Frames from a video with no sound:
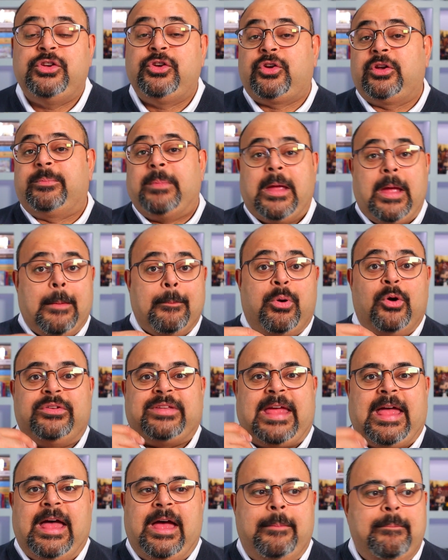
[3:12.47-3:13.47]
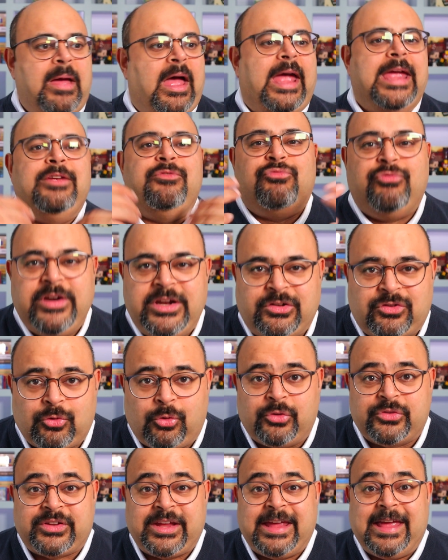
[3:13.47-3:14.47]
You could put a
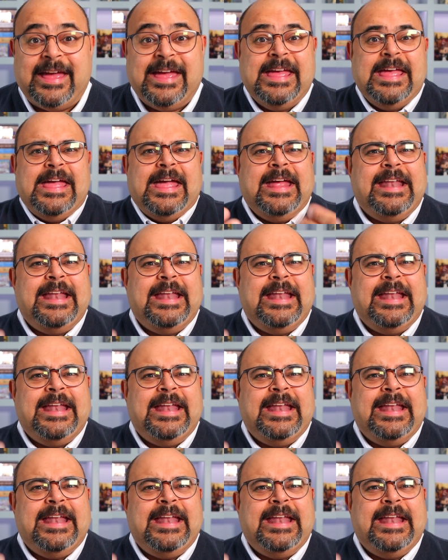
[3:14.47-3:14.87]
resource here.